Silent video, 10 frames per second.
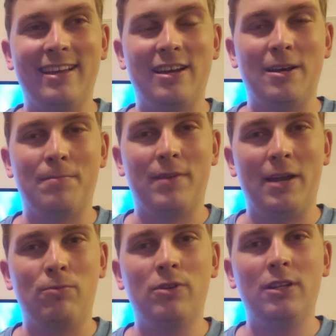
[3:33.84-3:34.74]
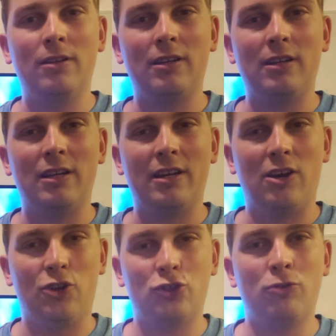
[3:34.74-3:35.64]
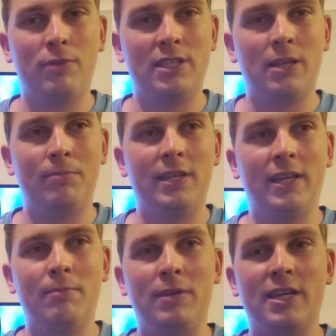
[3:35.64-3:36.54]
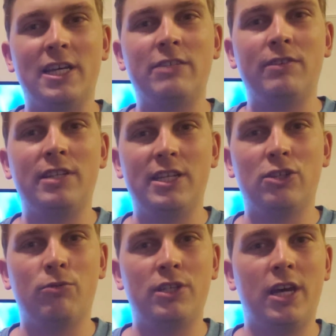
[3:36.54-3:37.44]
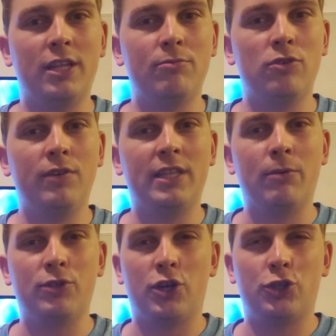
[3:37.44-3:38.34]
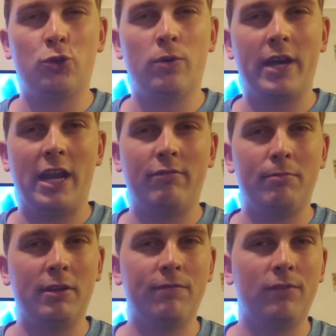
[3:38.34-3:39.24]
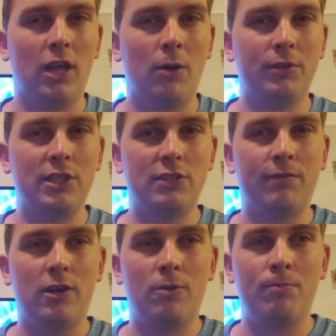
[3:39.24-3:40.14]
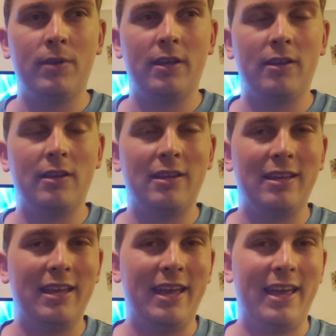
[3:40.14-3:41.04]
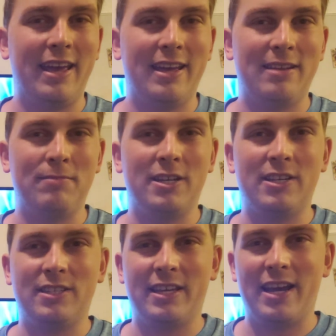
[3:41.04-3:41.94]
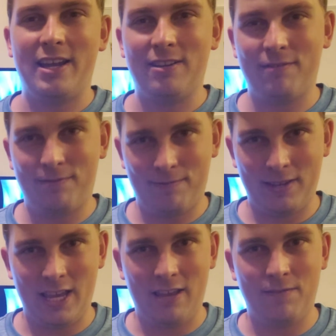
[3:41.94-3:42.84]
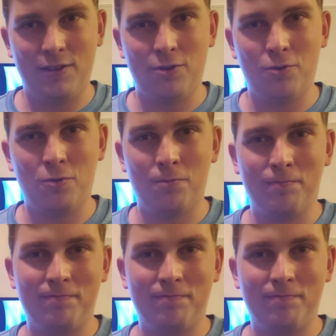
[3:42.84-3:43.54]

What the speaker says: I will also admit something. Because Vin Diesel was not in the movie, that was also kind of a big flaw with this film. And because they kind of gave you